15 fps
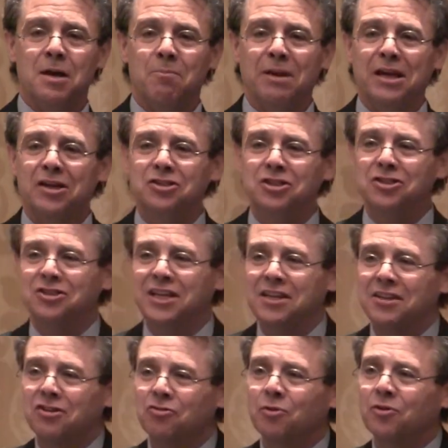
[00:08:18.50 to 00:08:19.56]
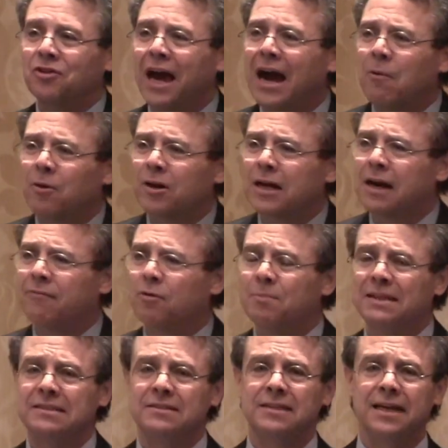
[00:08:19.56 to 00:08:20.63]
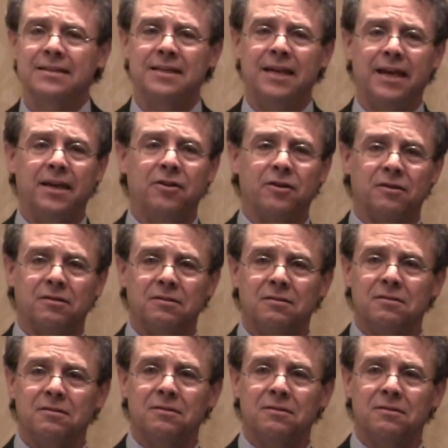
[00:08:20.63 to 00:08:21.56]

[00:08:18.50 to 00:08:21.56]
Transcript: Because you see, this was our government's dictator.